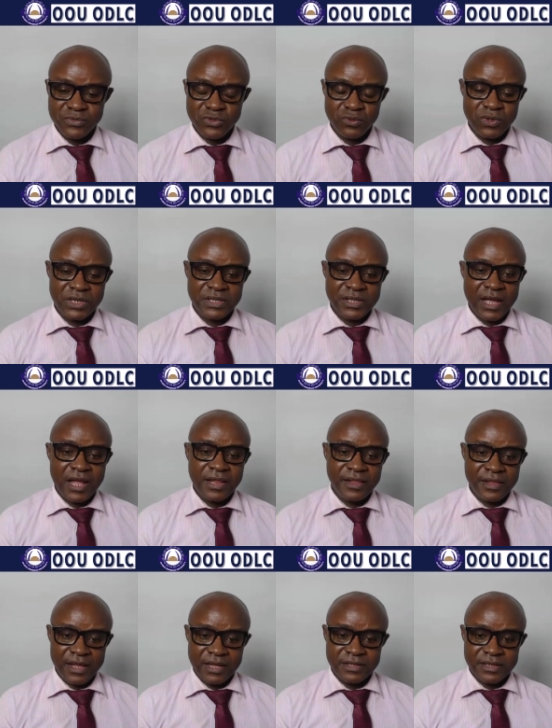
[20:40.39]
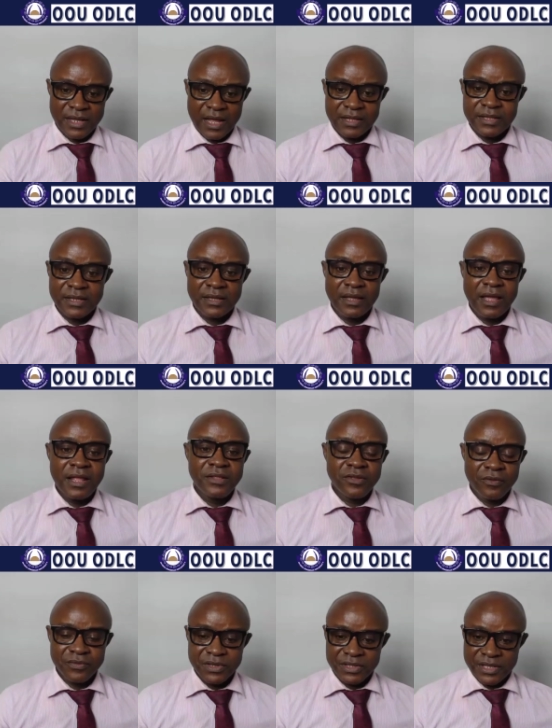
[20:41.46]
to it, and that at the end
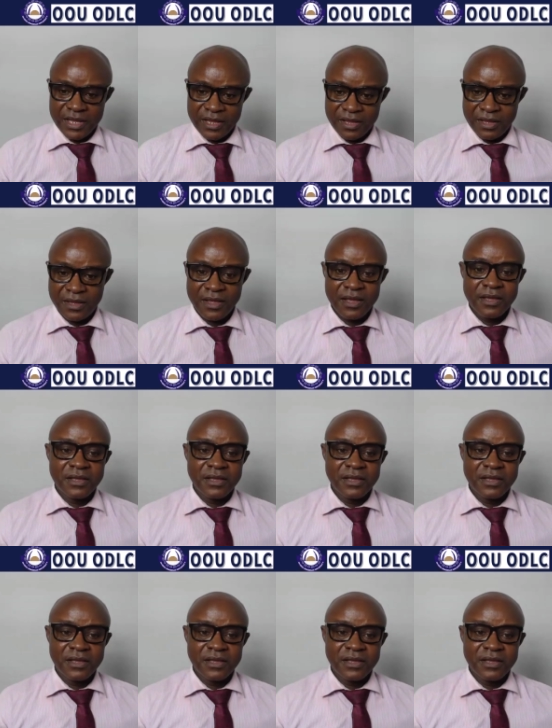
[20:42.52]
of the day,